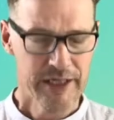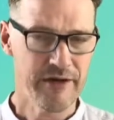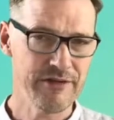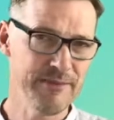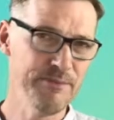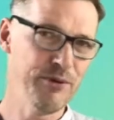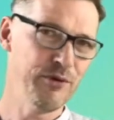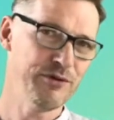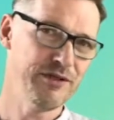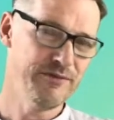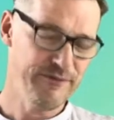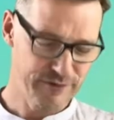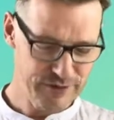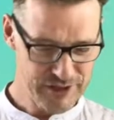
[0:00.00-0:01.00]
You know, it's
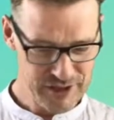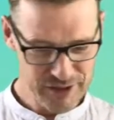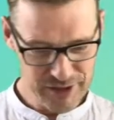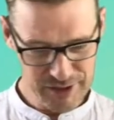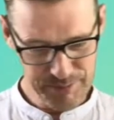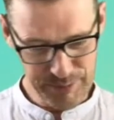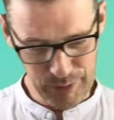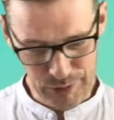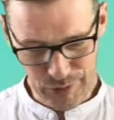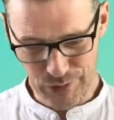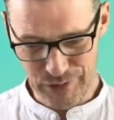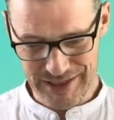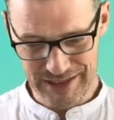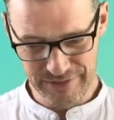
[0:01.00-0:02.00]
important for us to
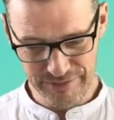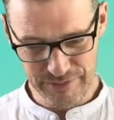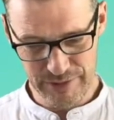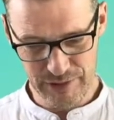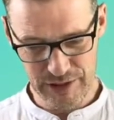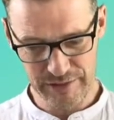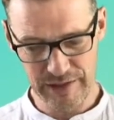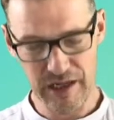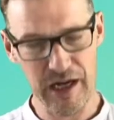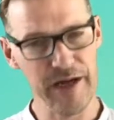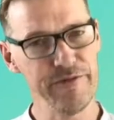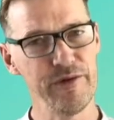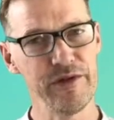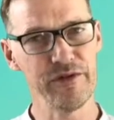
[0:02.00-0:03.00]
pause in the familiar
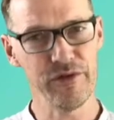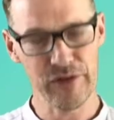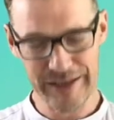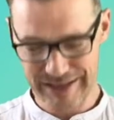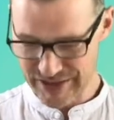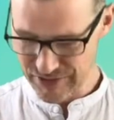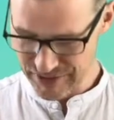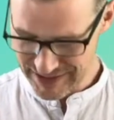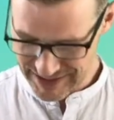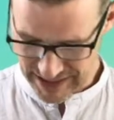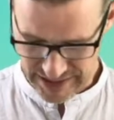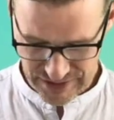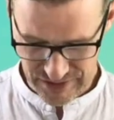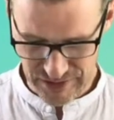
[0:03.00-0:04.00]
life with all its
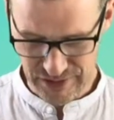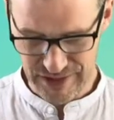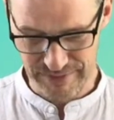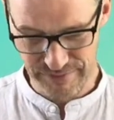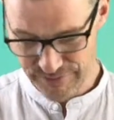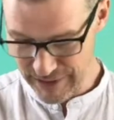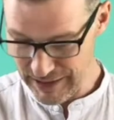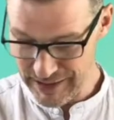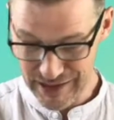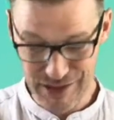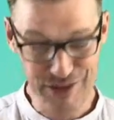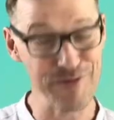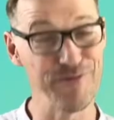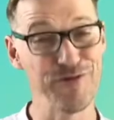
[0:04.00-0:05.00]
successes and
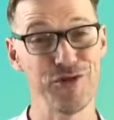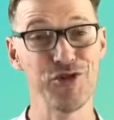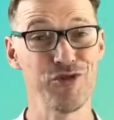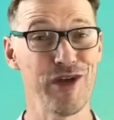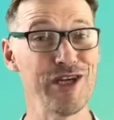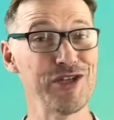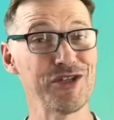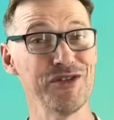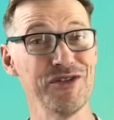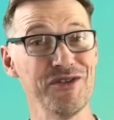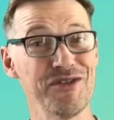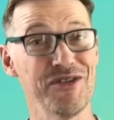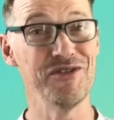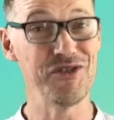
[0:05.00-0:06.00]
failures and
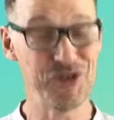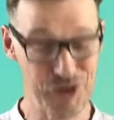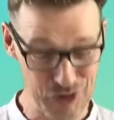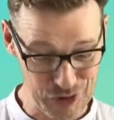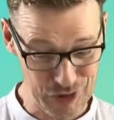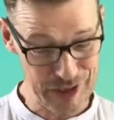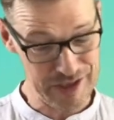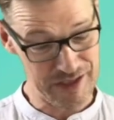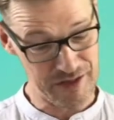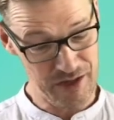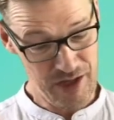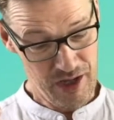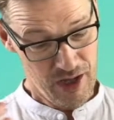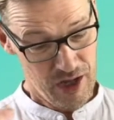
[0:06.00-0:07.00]
frustrations and joys
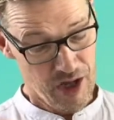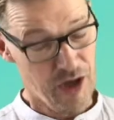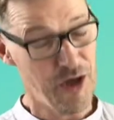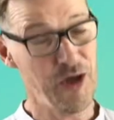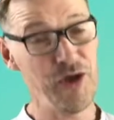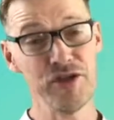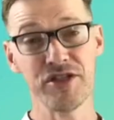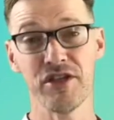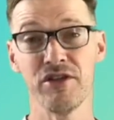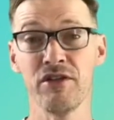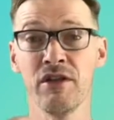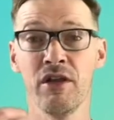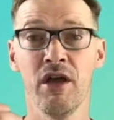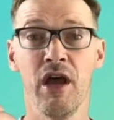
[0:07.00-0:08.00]
and hurts
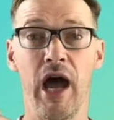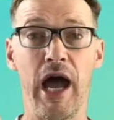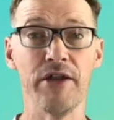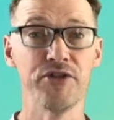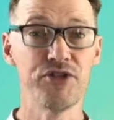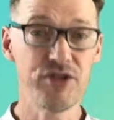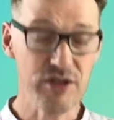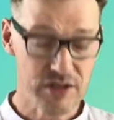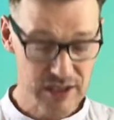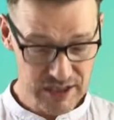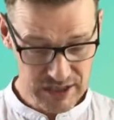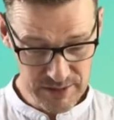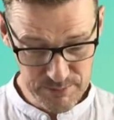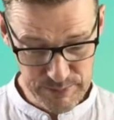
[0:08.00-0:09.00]
and, and
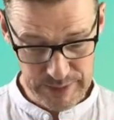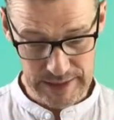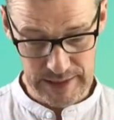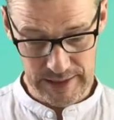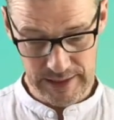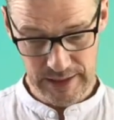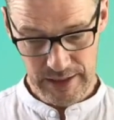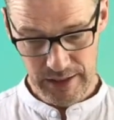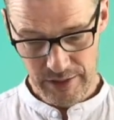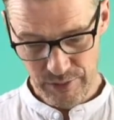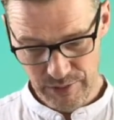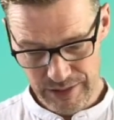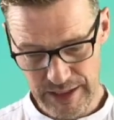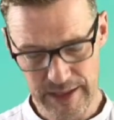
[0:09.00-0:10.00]
just to be
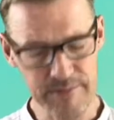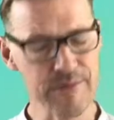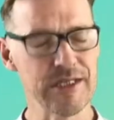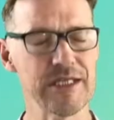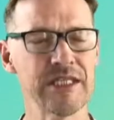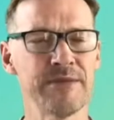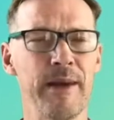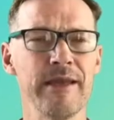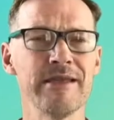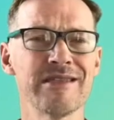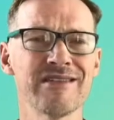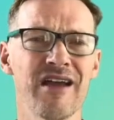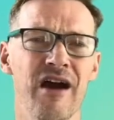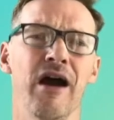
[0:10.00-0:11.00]
with Him, to
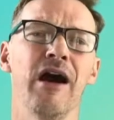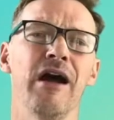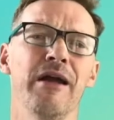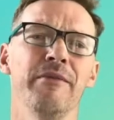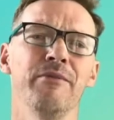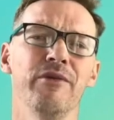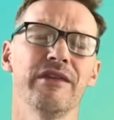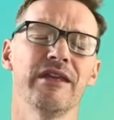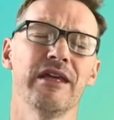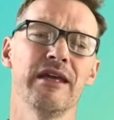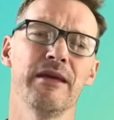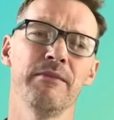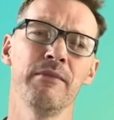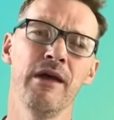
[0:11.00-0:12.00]
spend time with
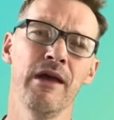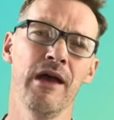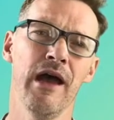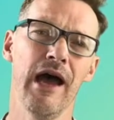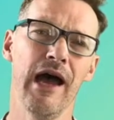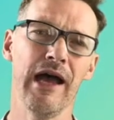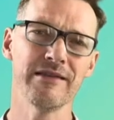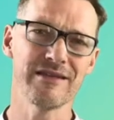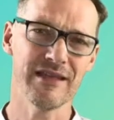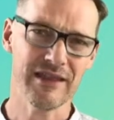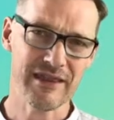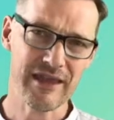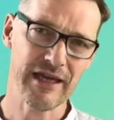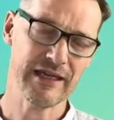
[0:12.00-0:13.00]
Him and
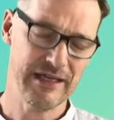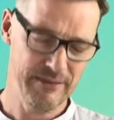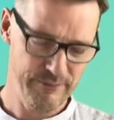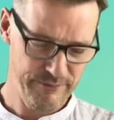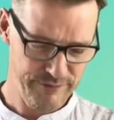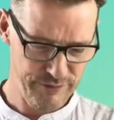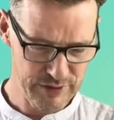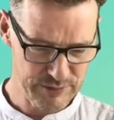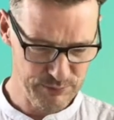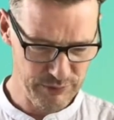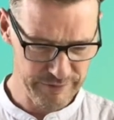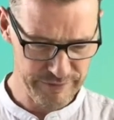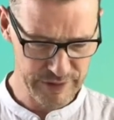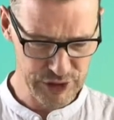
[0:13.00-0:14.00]
to thank Him for His
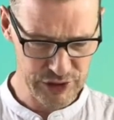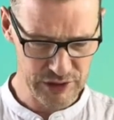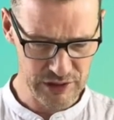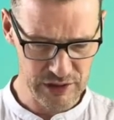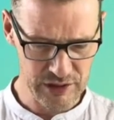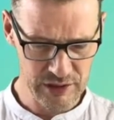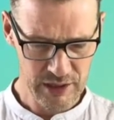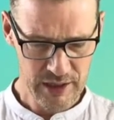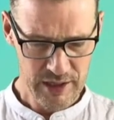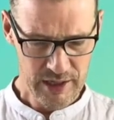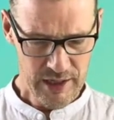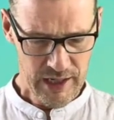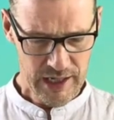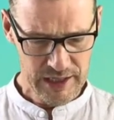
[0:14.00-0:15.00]
provision. And,
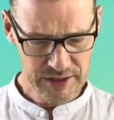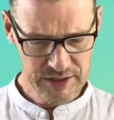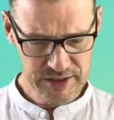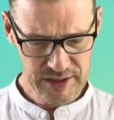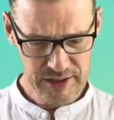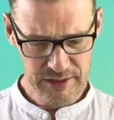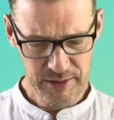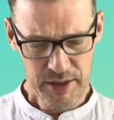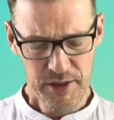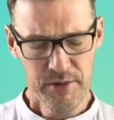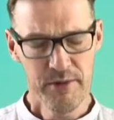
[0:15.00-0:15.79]
and uh,